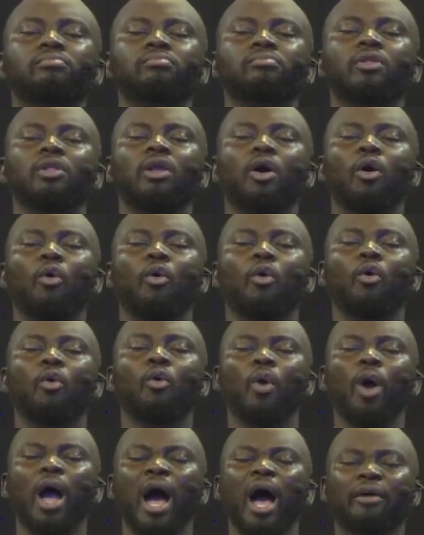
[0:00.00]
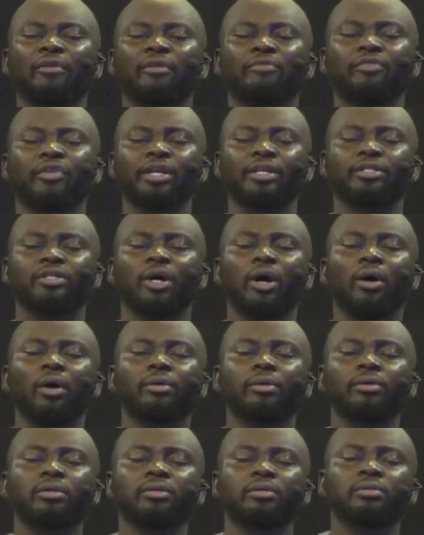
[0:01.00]
We have returned
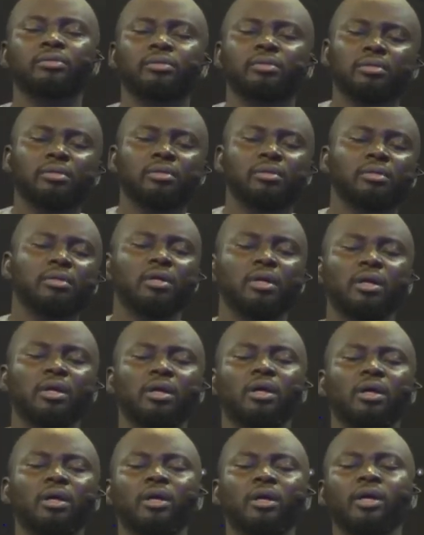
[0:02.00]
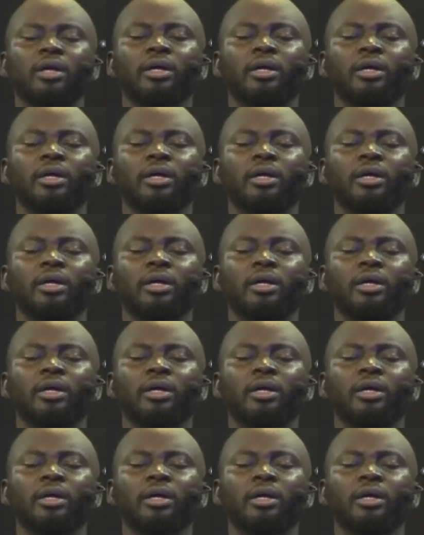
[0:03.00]
in